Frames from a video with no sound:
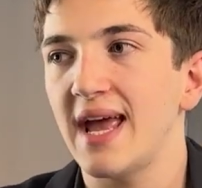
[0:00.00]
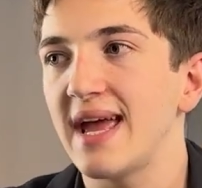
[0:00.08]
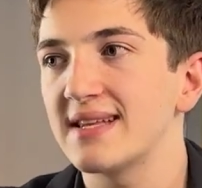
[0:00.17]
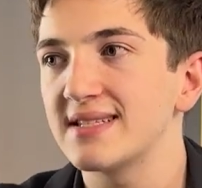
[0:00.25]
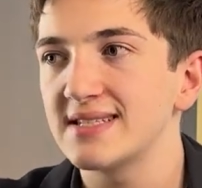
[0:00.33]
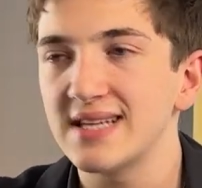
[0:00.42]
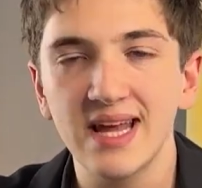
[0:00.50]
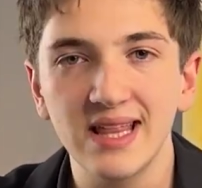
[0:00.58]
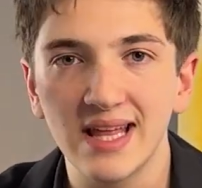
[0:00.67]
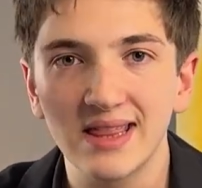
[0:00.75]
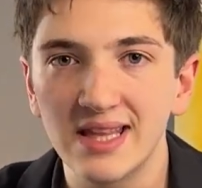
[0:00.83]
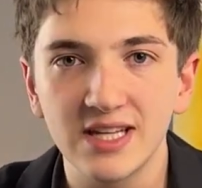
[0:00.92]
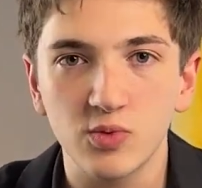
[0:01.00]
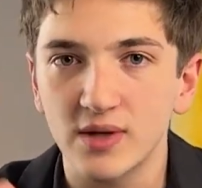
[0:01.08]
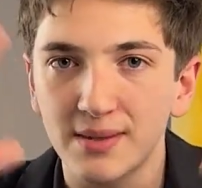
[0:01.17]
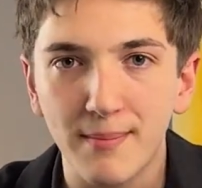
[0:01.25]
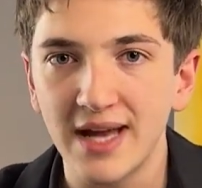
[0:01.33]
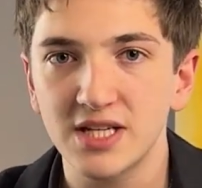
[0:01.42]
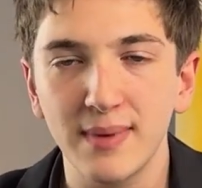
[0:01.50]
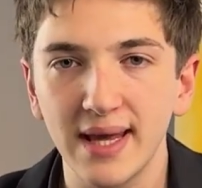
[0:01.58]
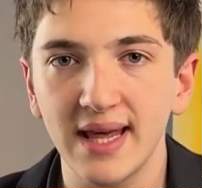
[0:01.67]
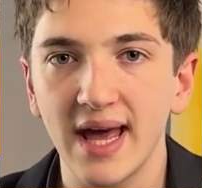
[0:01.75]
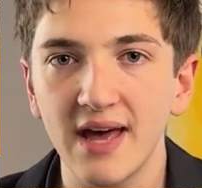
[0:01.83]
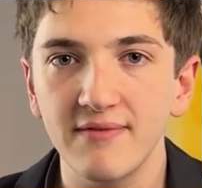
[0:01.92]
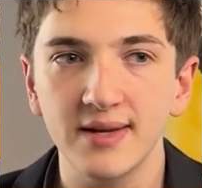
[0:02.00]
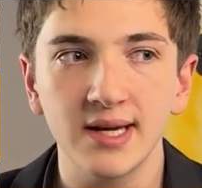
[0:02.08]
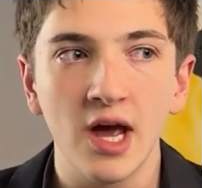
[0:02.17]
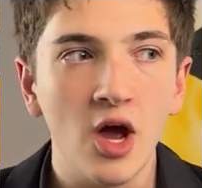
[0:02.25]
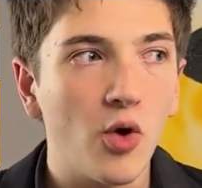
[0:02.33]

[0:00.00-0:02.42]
and say that this was a match made in heaven,